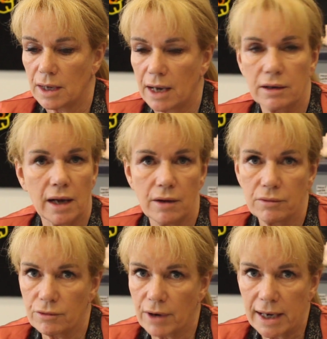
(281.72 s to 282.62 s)
A
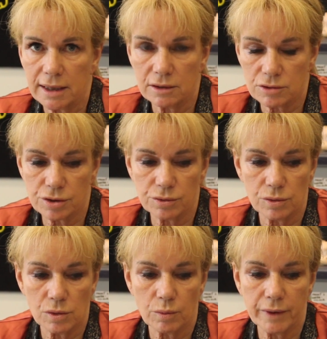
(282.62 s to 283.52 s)
great little
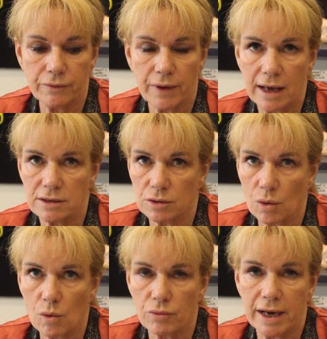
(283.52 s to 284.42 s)
tool, we've found it
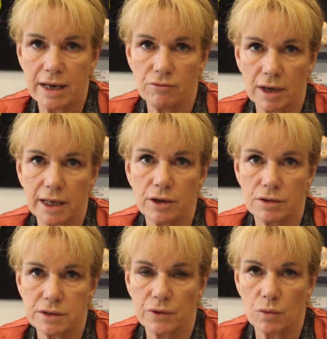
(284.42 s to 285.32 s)
already really
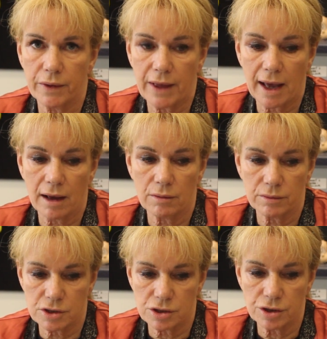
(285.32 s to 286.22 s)
useful with our
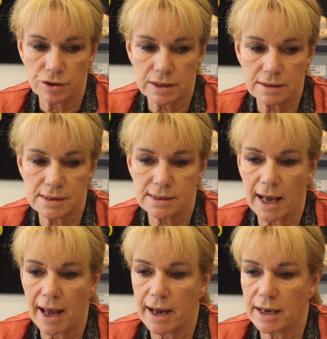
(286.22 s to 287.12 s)
students,
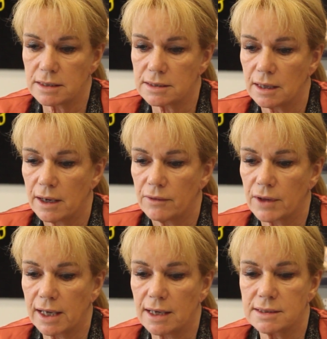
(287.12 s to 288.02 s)
and the
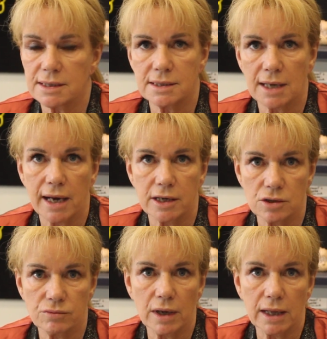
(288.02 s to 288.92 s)
kids are starting
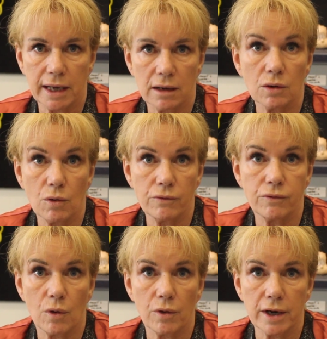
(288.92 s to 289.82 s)
to really look
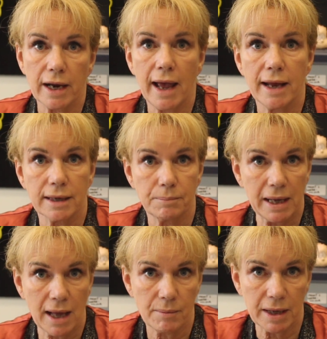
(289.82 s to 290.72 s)
for it and
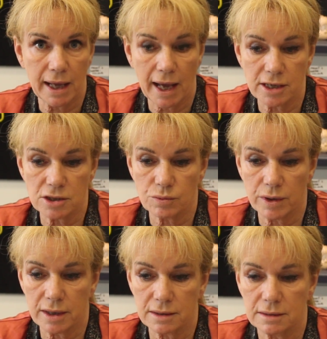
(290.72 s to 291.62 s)
become engaged
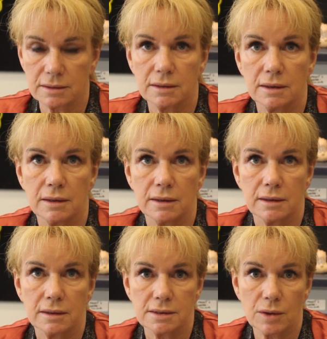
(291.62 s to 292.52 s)
with it.
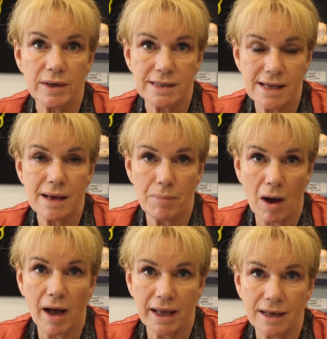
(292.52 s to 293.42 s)
So it's their
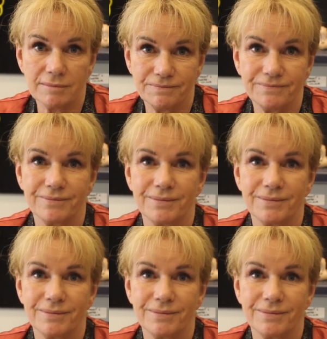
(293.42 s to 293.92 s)
buy-in.